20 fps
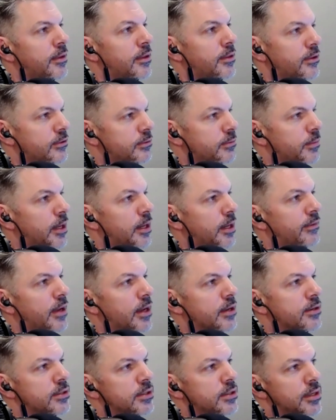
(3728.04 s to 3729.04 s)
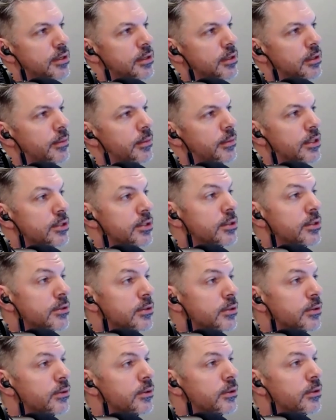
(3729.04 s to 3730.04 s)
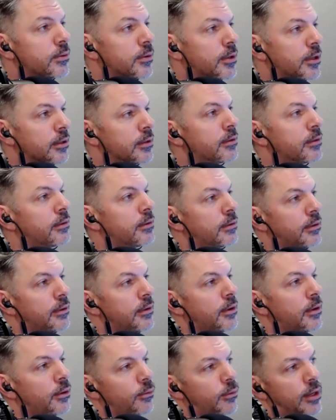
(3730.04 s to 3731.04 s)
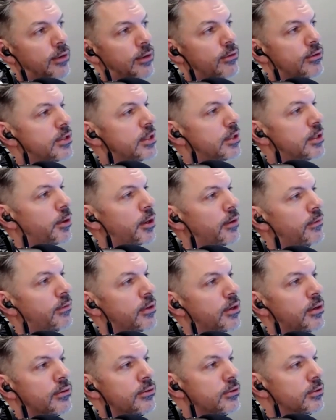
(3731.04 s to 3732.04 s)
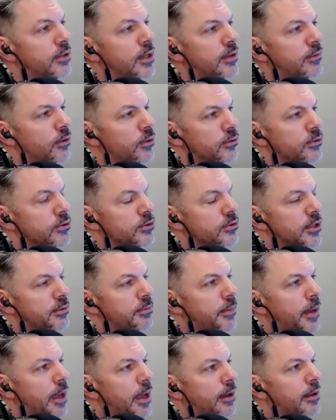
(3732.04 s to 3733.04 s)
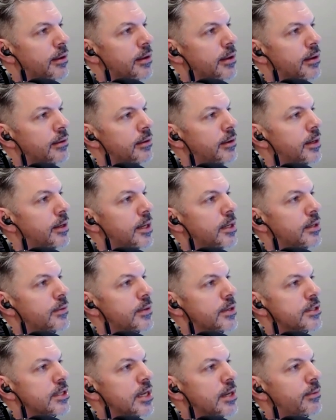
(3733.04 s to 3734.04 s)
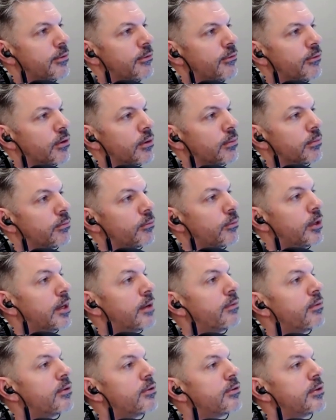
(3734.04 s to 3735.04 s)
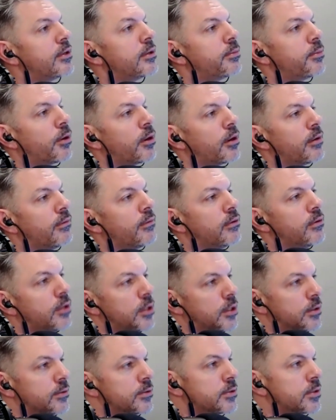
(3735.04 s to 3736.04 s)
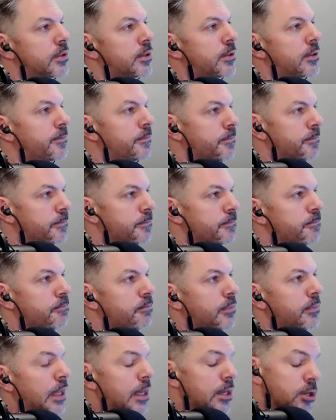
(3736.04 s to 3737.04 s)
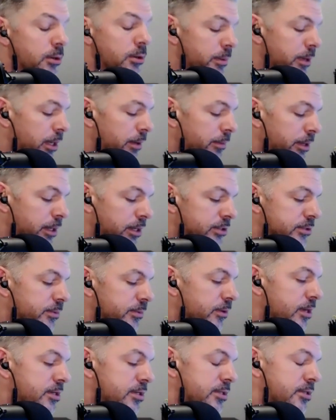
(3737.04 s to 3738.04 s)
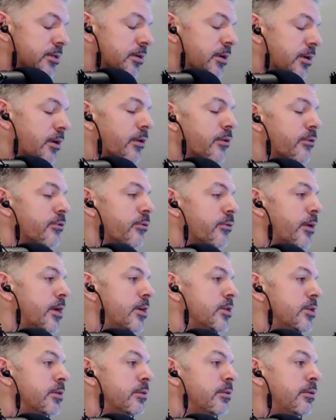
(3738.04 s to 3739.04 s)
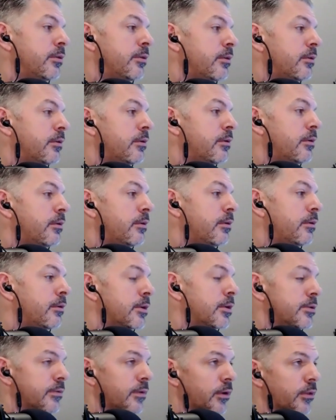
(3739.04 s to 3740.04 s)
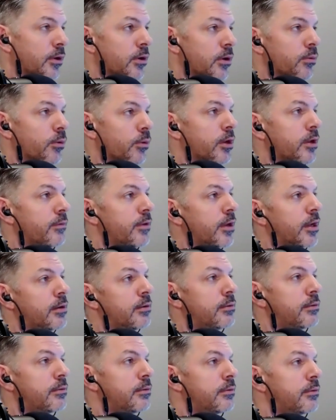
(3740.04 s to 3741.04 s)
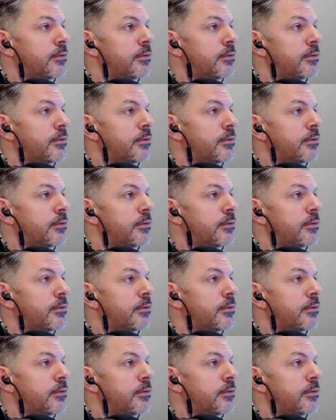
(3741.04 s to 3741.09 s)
that this man of action and determination is who you are. When every single part of you knows you'll never hold yourself back again in any way, shape, or form. When every single part of you knows that you're becoming an inspiration to all those around you because of all the hard work you've done,